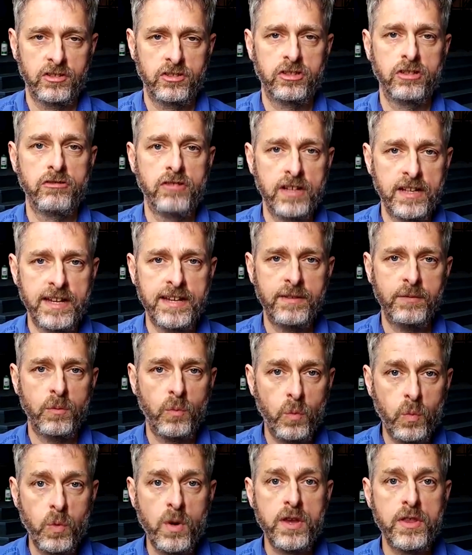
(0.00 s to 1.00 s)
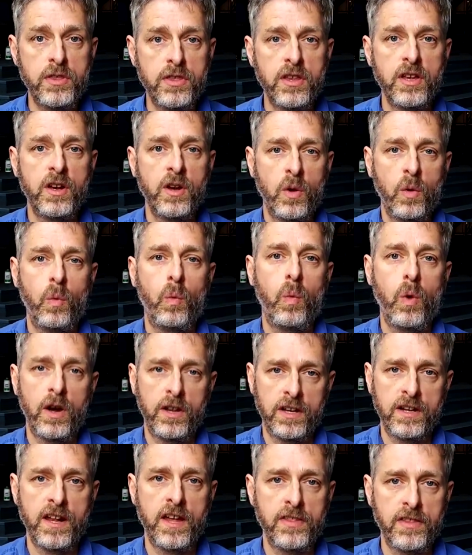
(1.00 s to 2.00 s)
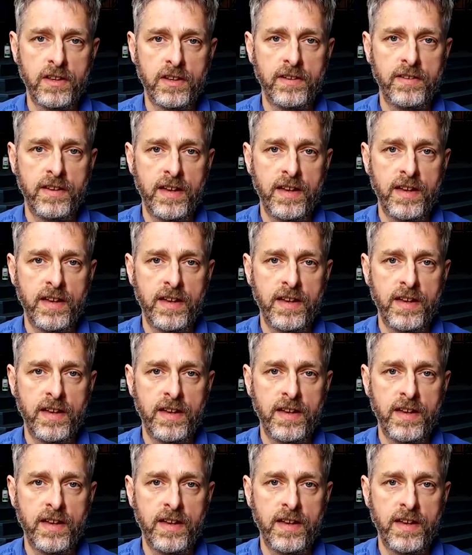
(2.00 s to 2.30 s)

to relate with one another.